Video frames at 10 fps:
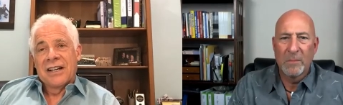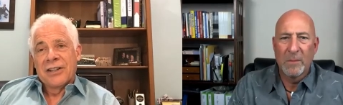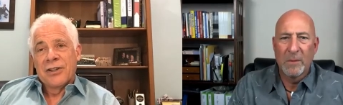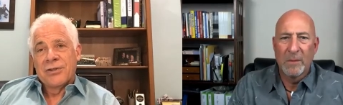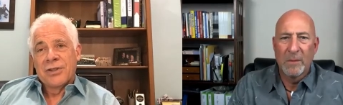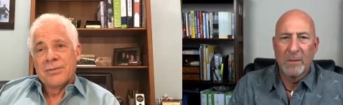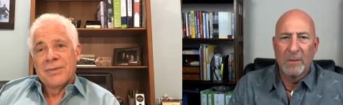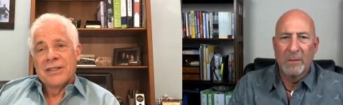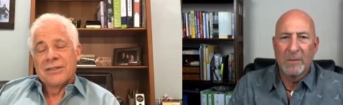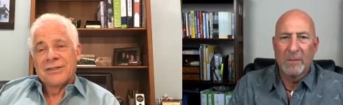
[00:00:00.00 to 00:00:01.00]
Speaker 1: YouTube
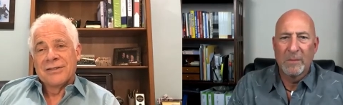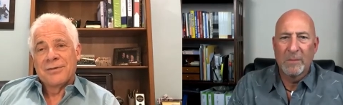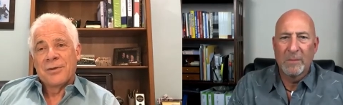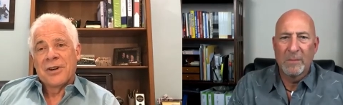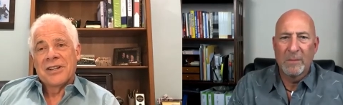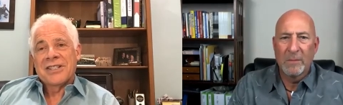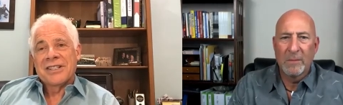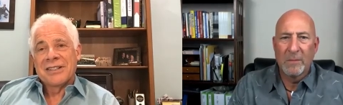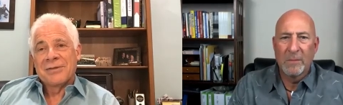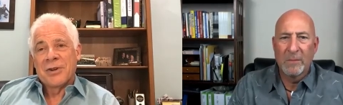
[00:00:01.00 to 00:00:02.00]
deal for us,
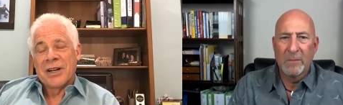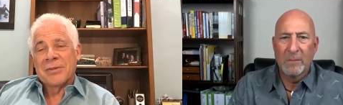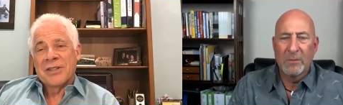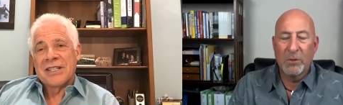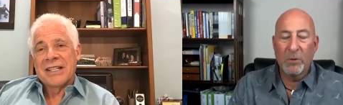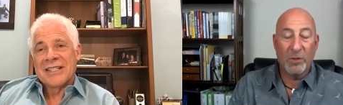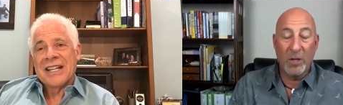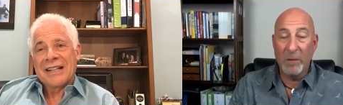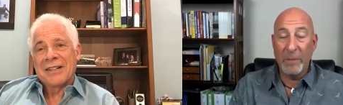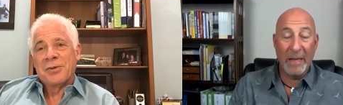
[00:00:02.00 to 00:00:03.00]
and we were able to see. So it's
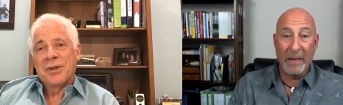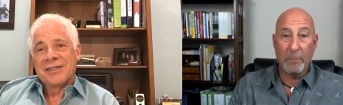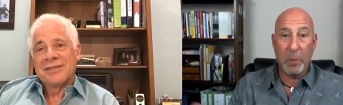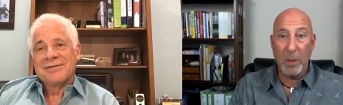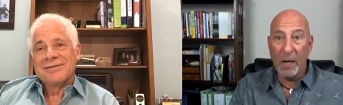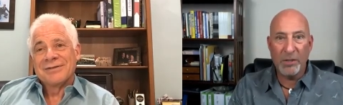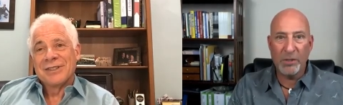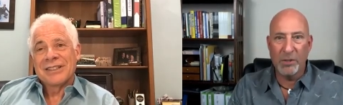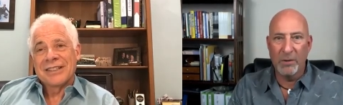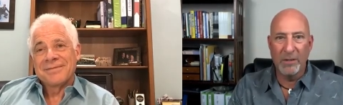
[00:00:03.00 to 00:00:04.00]
going to be like
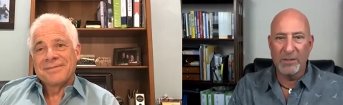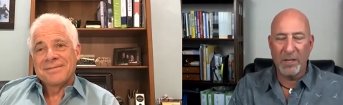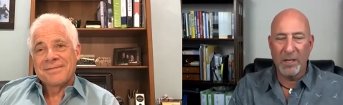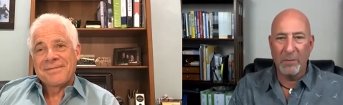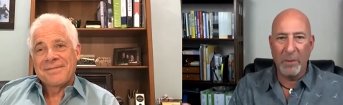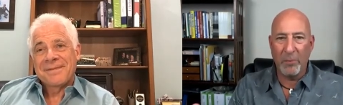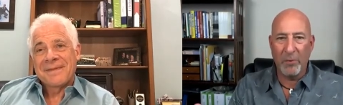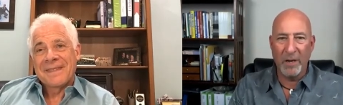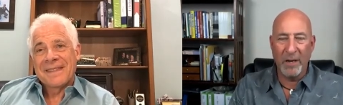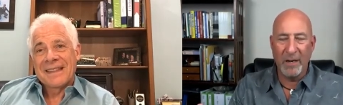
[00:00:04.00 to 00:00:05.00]
Speaker 2: plush, or is it going to be
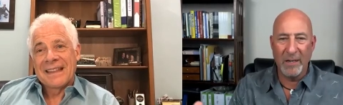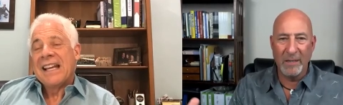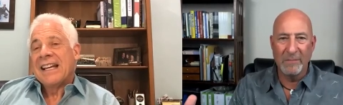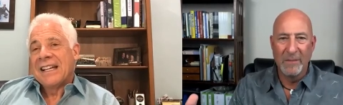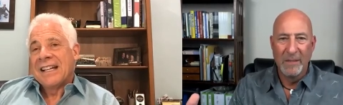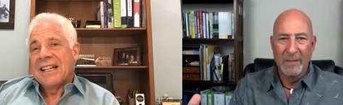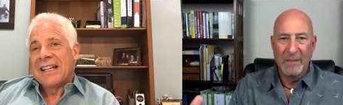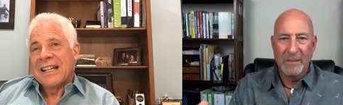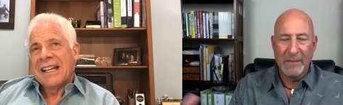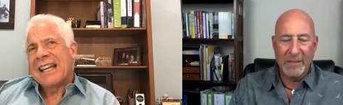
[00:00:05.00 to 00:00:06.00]
pretty um,
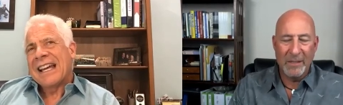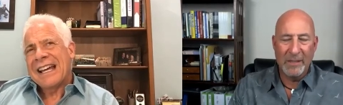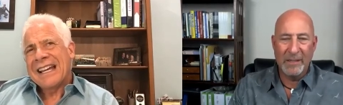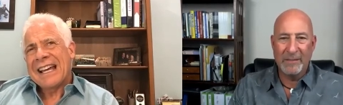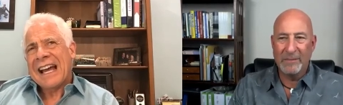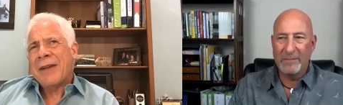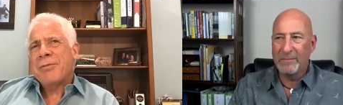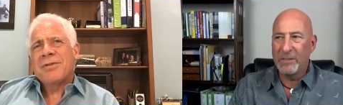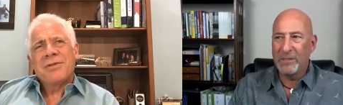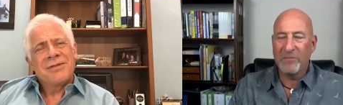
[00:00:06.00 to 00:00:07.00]
uh,
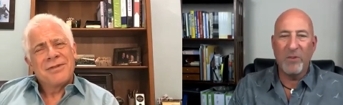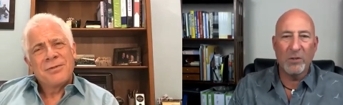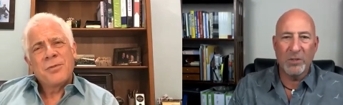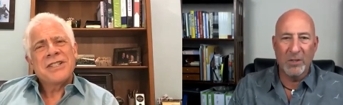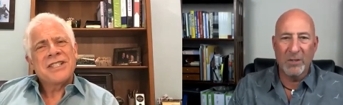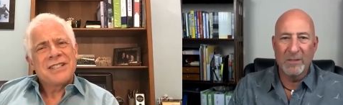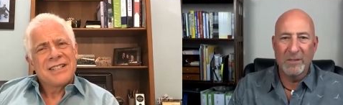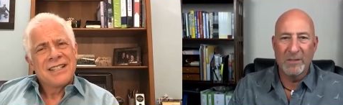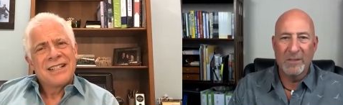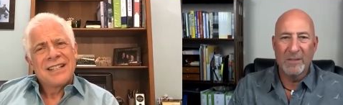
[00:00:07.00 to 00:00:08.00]
just functional?
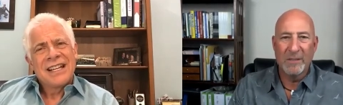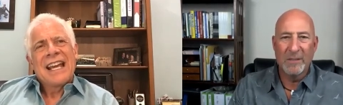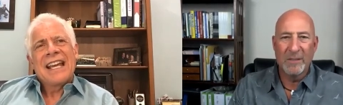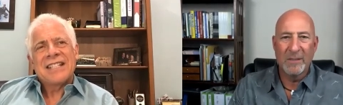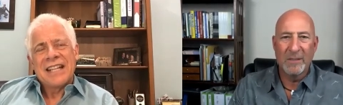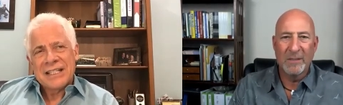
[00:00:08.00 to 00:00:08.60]
Speaker 1: it's it's